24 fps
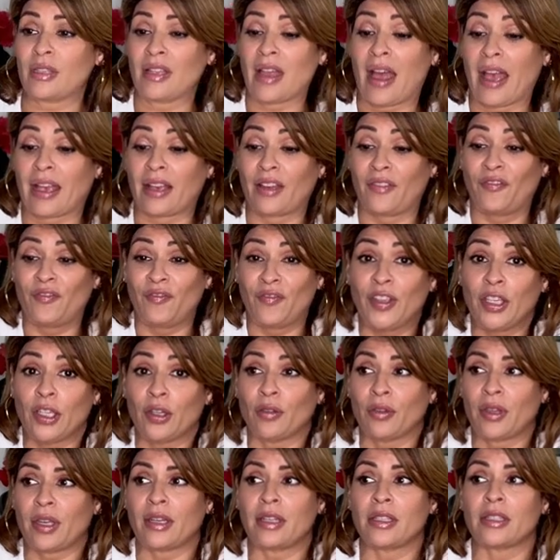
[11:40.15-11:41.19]
I could feel
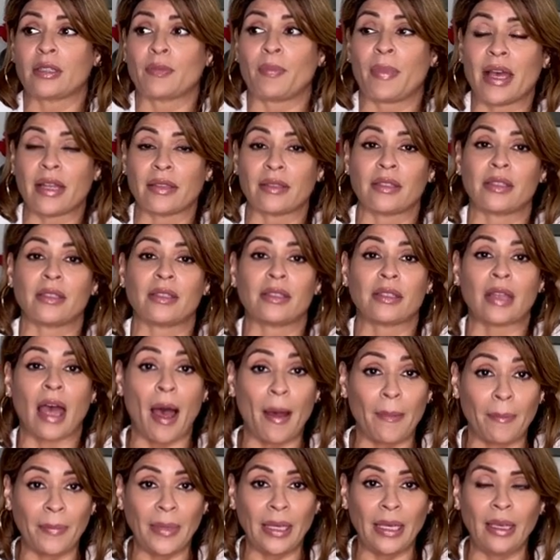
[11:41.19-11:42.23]
that it's about to
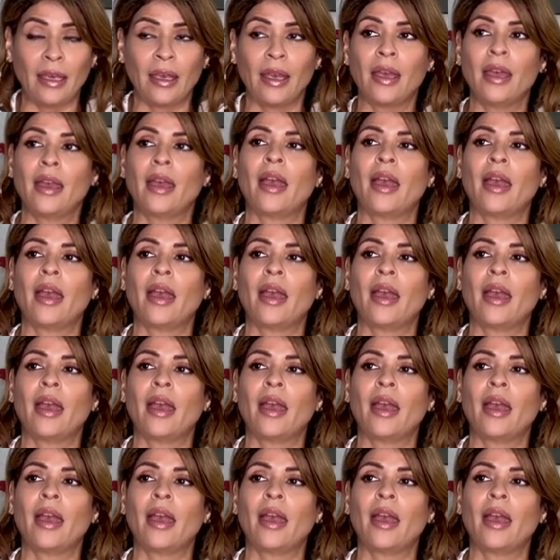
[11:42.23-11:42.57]
stop me,